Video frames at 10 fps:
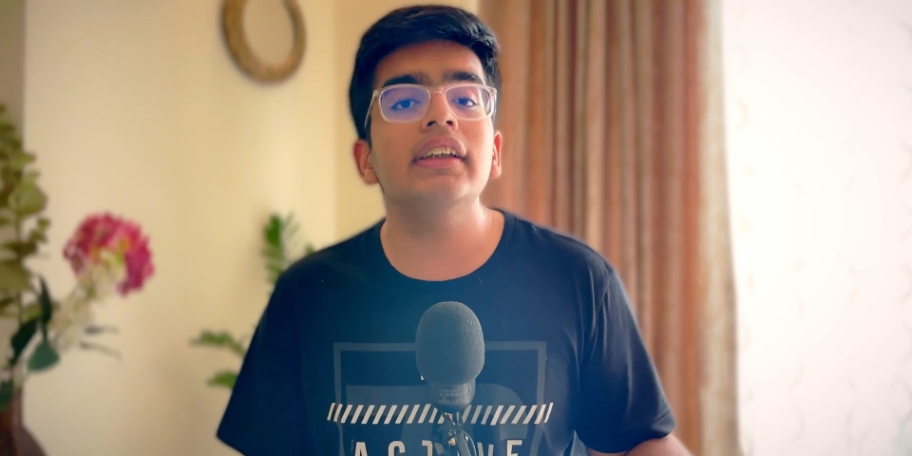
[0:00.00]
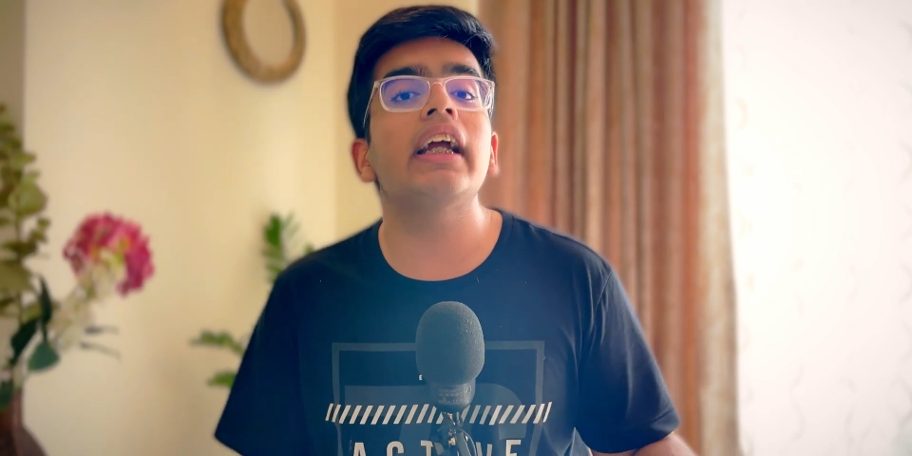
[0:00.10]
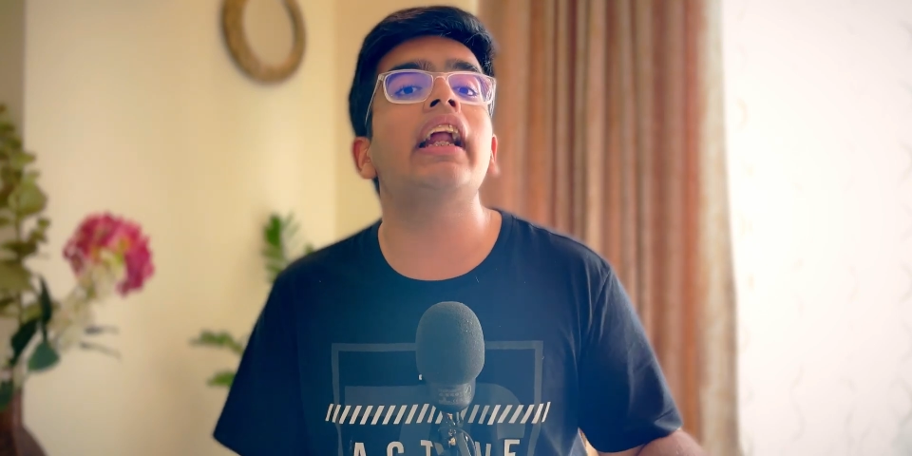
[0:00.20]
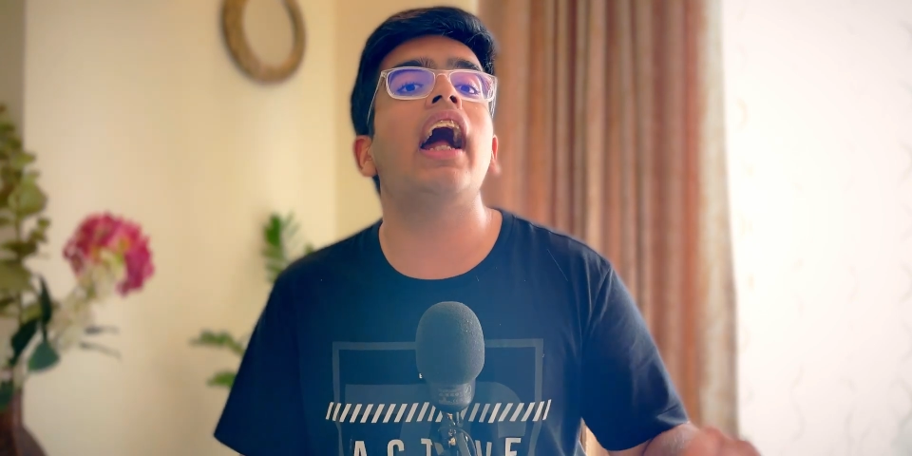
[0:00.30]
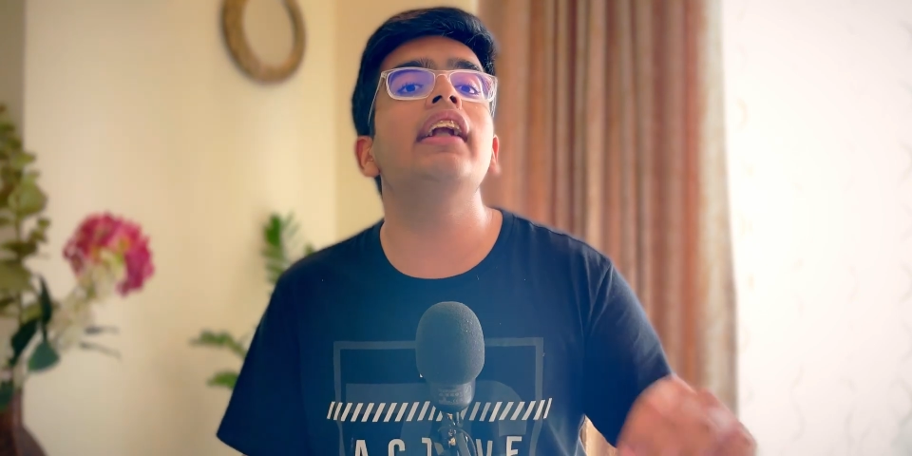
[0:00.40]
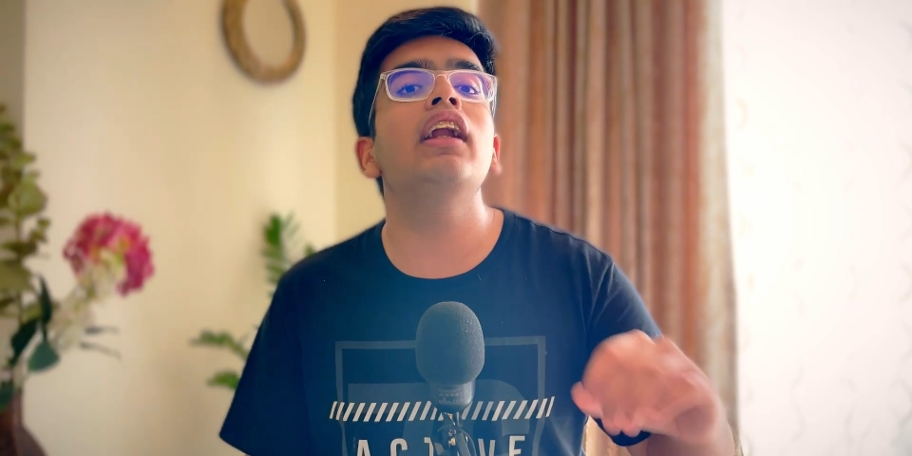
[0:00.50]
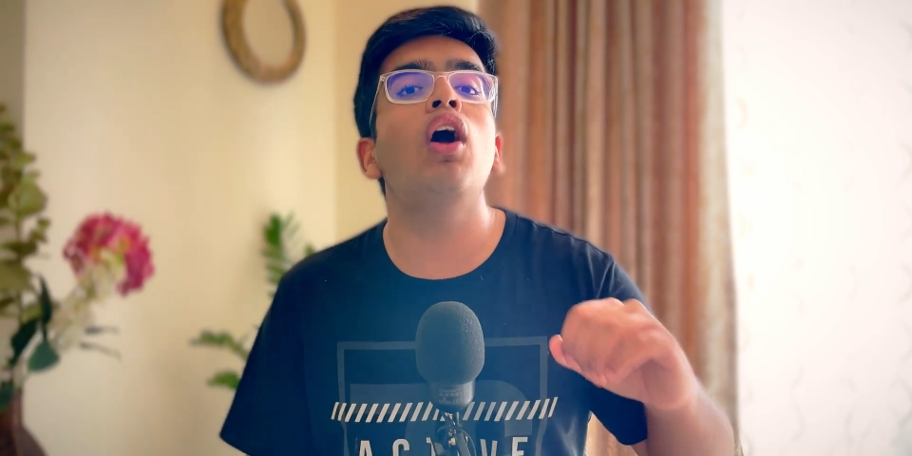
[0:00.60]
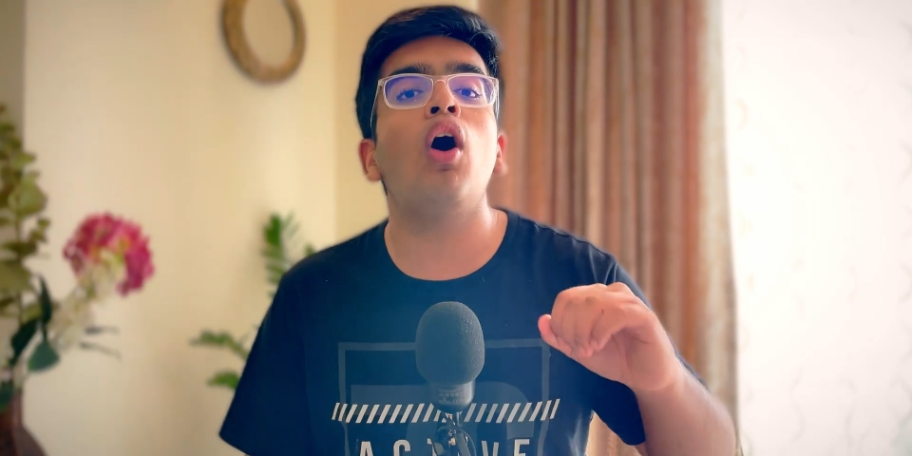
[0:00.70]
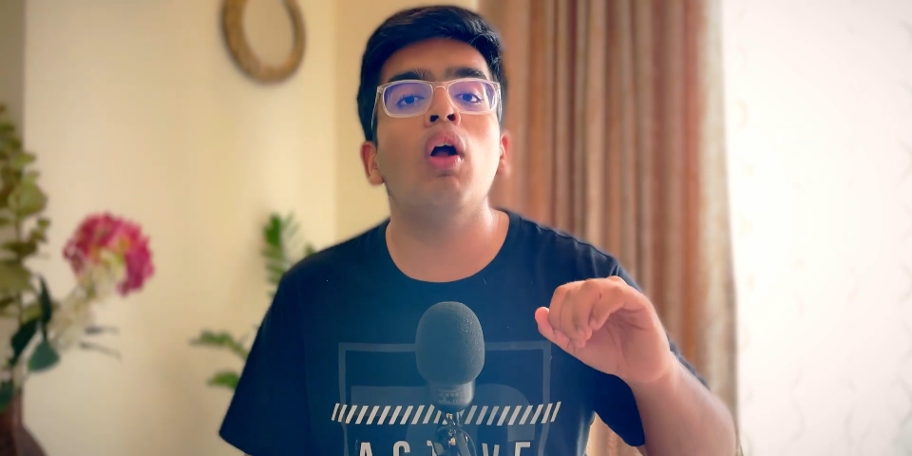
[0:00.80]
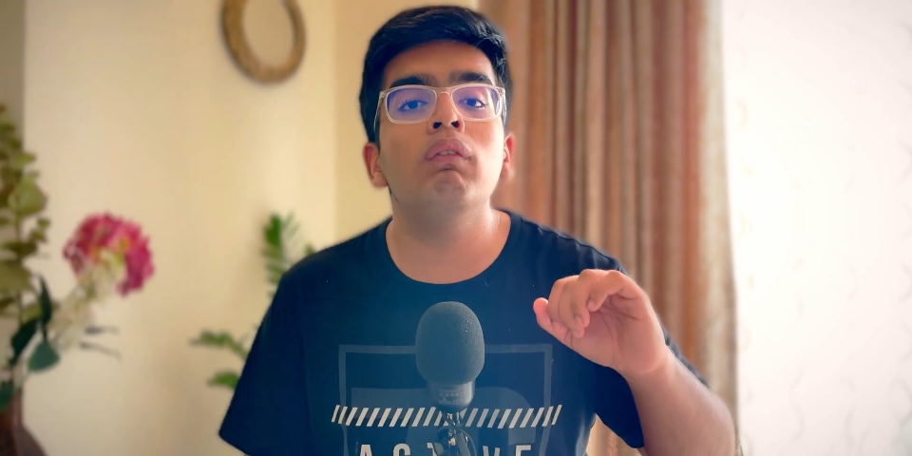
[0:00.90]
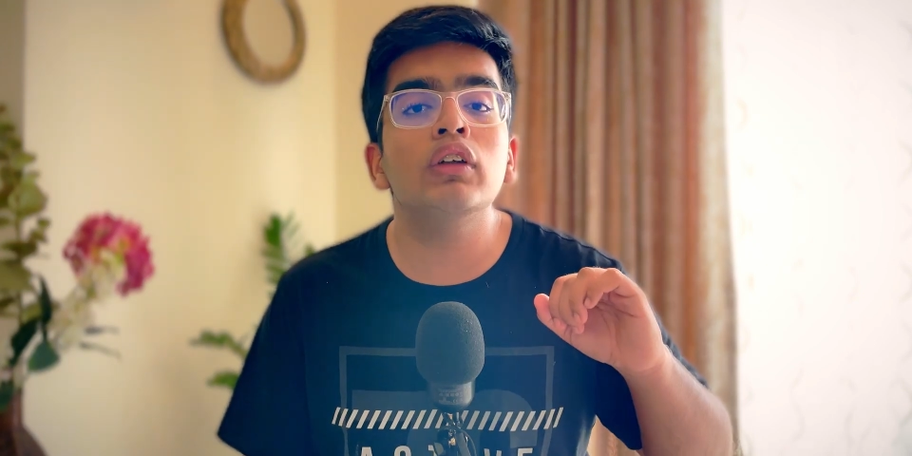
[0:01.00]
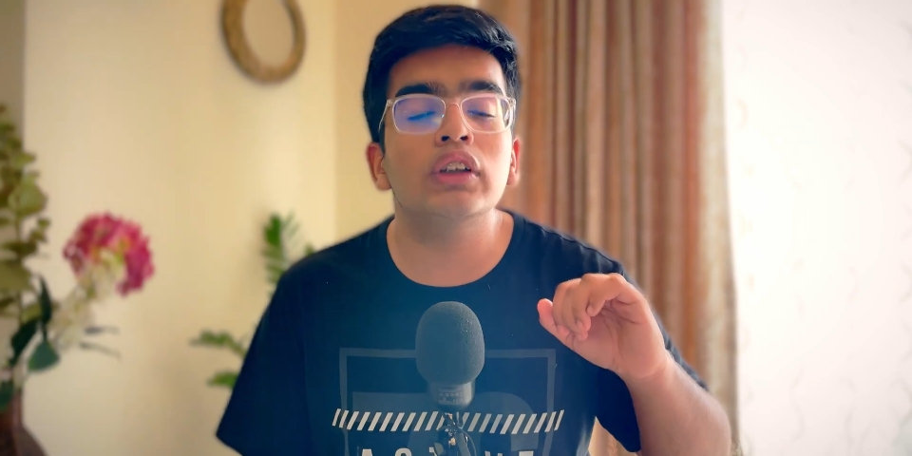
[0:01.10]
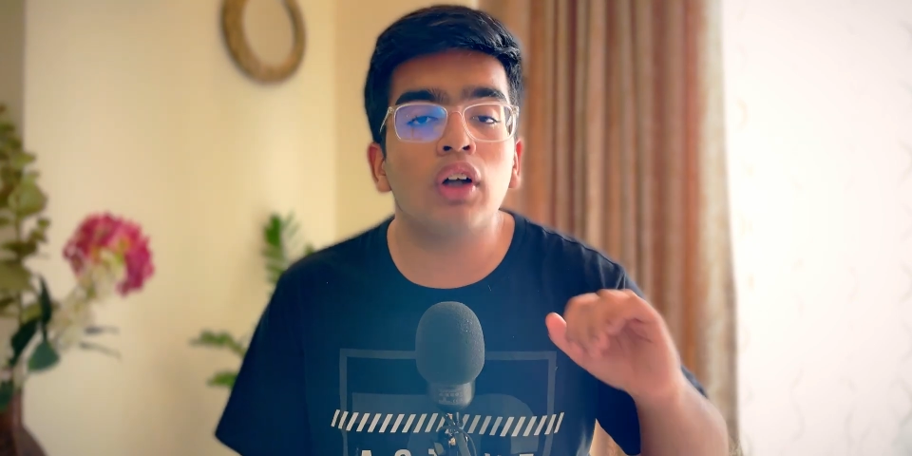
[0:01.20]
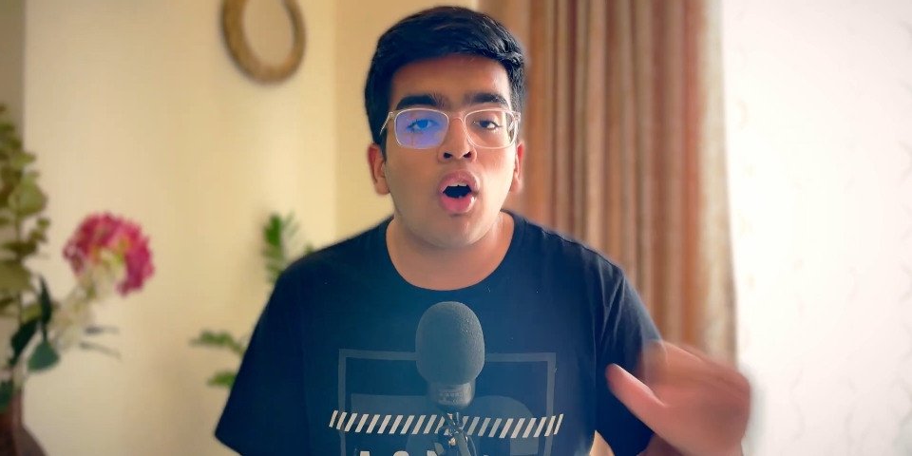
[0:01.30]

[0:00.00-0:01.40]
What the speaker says: can handle almost